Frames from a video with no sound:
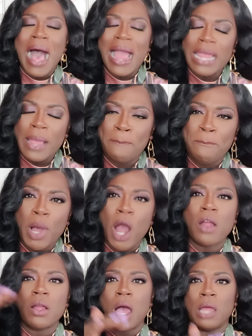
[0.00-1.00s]
I
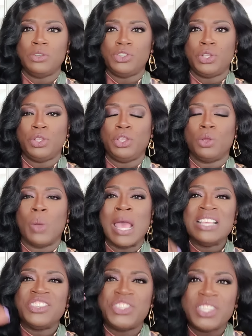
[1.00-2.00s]
impart unto you
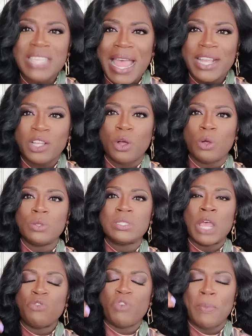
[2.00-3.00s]
cycles,